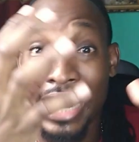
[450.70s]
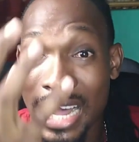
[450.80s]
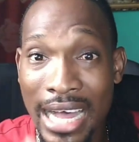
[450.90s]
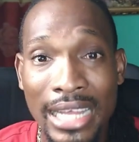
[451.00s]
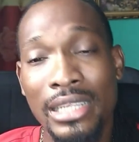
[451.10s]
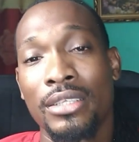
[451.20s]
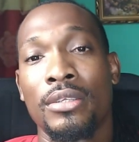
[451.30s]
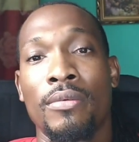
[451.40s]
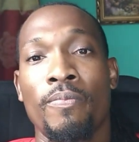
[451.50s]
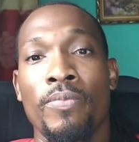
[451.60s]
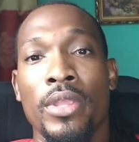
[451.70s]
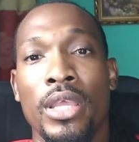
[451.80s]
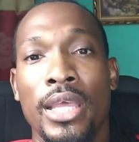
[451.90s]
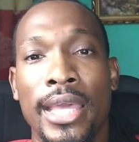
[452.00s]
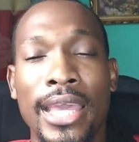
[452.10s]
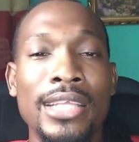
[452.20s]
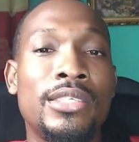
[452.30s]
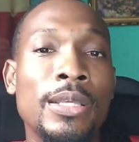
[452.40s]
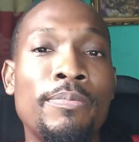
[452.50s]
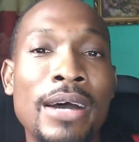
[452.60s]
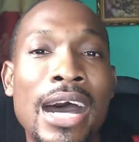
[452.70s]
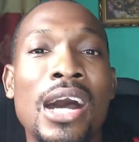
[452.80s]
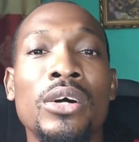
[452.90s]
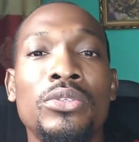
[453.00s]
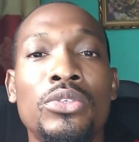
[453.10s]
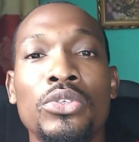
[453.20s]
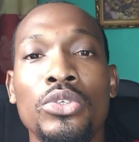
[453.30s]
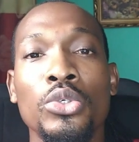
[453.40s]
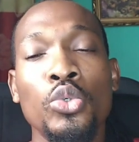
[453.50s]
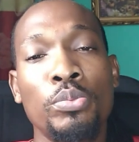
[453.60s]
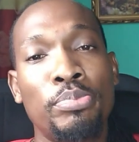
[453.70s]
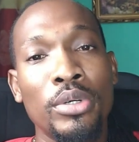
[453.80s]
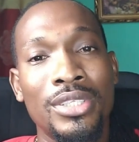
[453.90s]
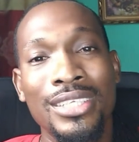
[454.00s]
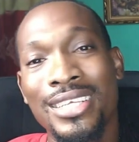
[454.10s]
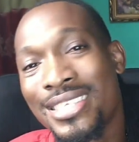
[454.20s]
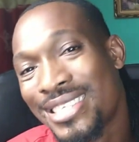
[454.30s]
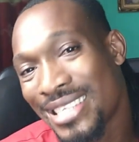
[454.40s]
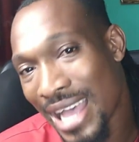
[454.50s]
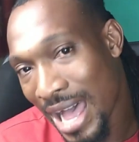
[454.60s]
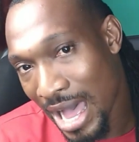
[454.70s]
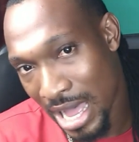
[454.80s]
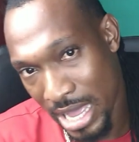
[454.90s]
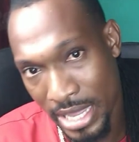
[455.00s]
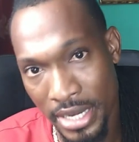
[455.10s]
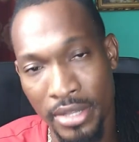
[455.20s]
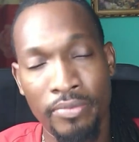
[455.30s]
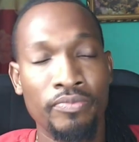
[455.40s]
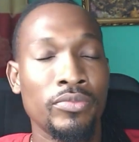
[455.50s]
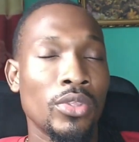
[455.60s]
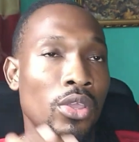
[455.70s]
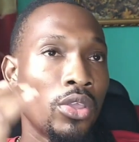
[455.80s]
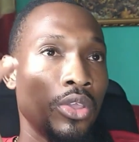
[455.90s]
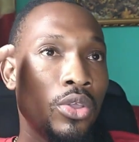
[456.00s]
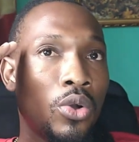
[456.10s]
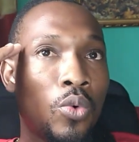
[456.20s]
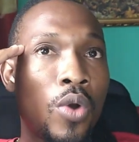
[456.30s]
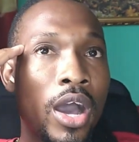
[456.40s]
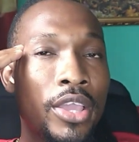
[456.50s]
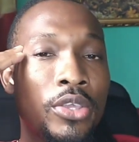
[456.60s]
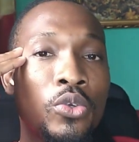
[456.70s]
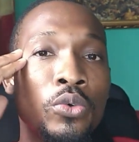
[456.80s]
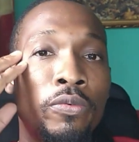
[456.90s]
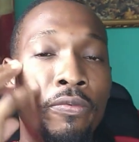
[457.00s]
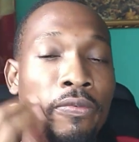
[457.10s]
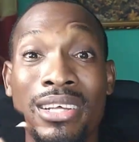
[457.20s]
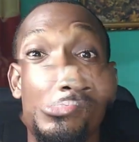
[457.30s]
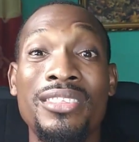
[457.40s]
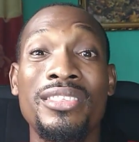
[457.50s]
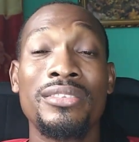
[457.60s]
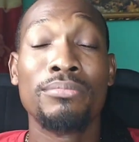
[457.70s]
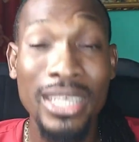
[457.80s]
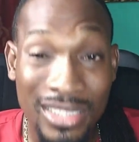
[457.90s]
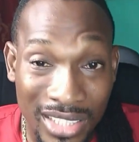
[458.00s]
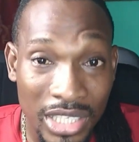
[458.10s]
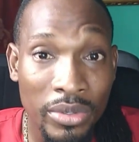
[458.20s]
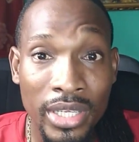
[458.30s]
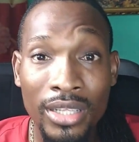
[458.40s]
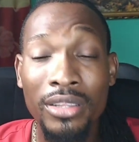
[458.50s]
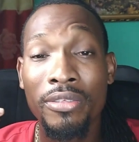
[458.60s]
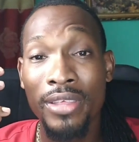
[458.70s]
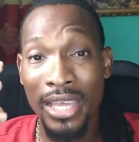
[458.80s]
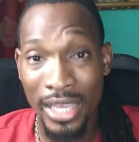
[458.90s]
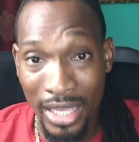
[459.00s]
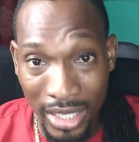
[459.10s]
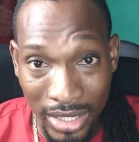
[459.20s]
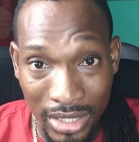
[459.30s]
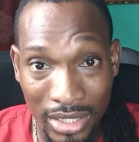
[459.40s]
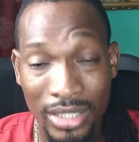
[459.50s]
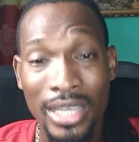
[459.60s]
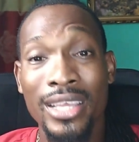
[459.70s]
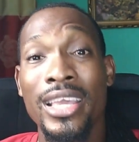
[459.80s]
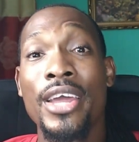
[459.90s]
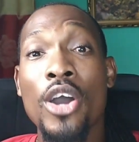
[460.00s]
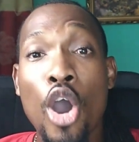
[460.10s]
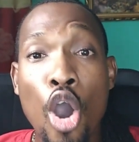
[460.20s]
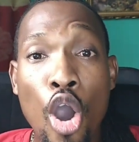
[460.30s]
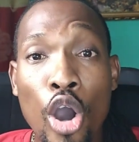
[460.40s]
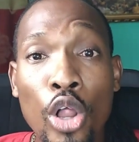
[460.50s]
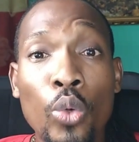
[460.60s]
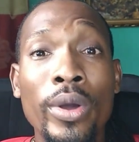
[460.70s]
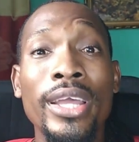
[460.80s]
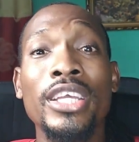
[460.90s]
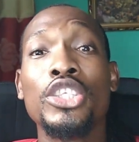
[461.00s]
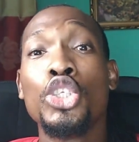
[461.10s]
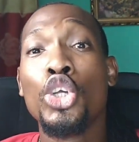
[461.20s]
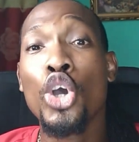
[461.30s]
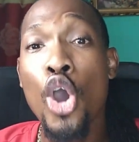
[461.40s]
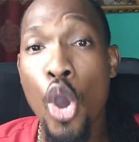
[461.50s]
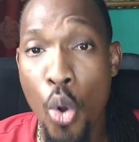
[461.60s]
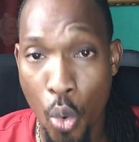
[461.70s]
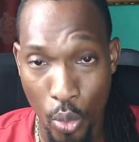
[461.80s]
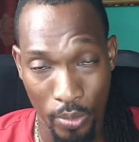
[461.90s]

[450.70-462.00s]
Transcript: God, it's about you putting aside what you feel. Material things can always go.